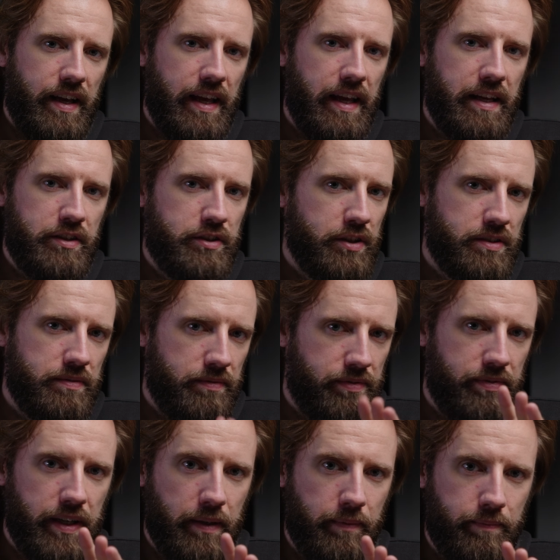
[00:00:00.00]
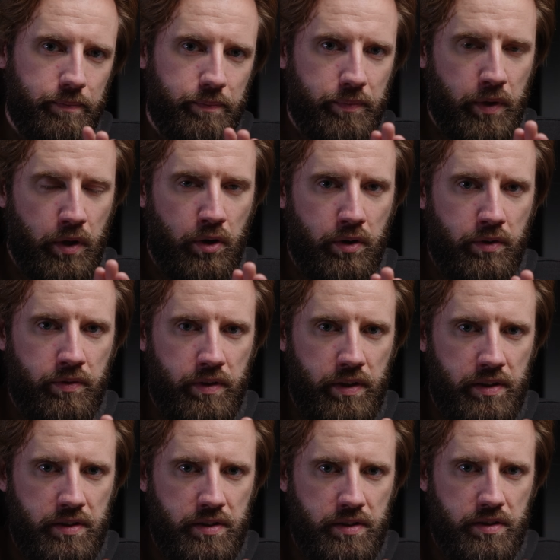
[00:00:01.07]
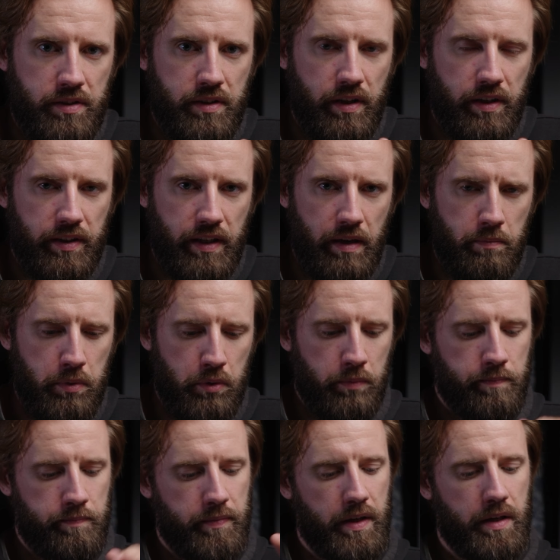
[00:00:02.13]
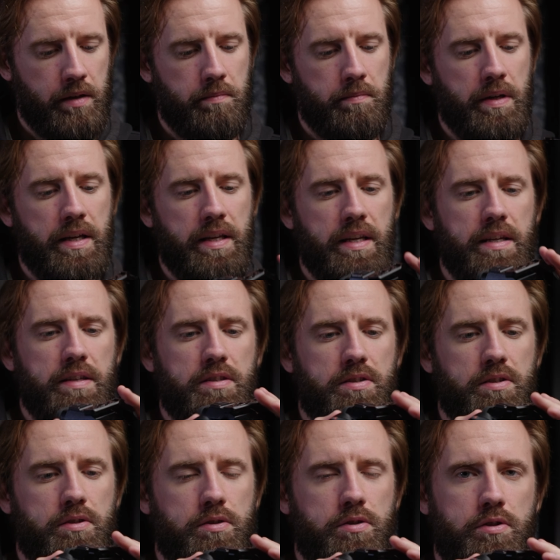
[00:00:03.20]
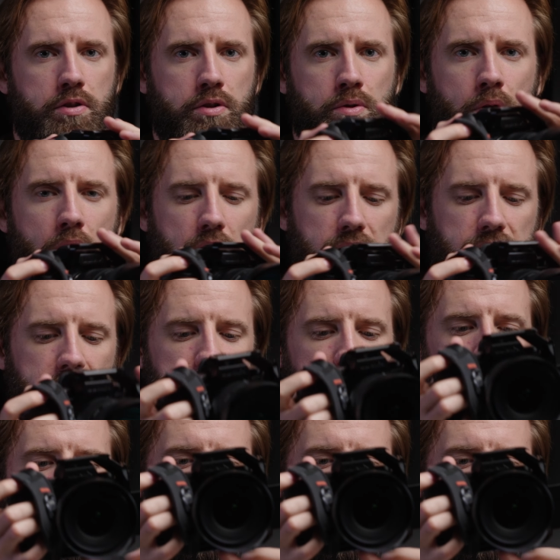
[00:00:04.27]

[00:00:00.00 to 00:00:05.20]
it doesn't fit on this gimbal. It is too high,